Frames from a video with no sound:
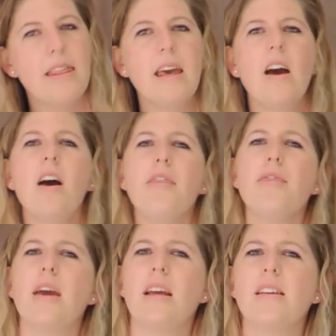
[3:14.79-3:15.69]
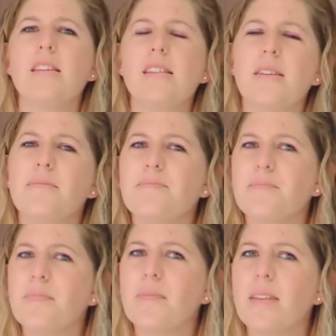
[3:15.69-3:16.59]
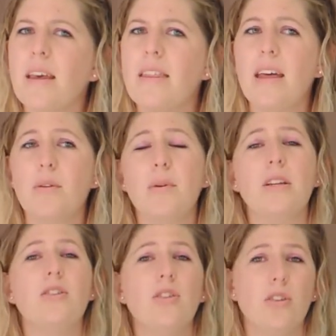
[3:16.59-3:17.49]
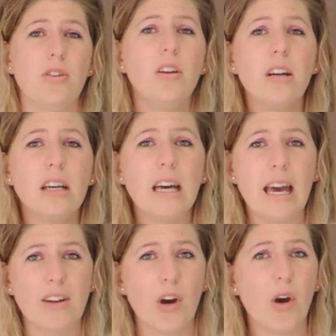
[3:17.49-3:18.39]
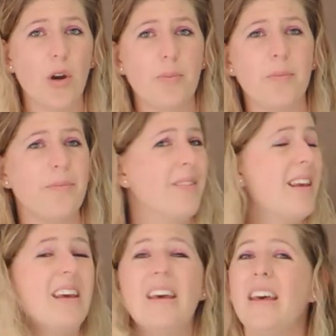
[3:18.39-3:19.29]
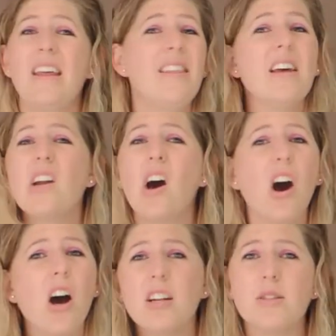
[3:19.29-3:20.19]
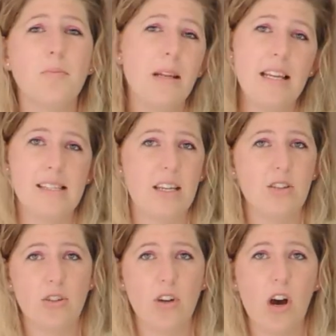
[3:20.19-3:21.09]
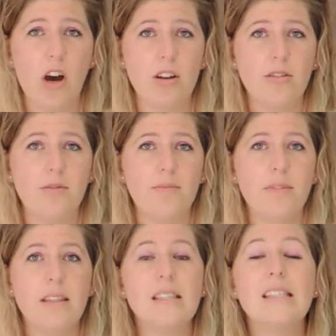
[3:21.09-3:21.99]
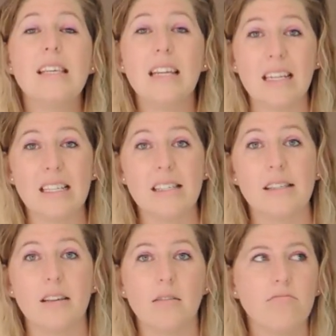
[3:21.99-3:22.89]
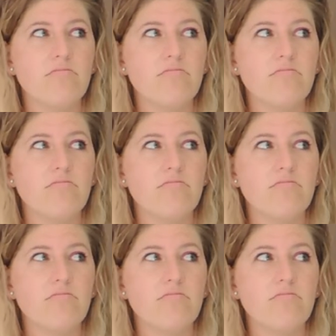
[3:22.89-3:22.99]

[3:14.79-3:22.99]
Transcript: There are things that we do at home that aren't pleasing to God. Sins.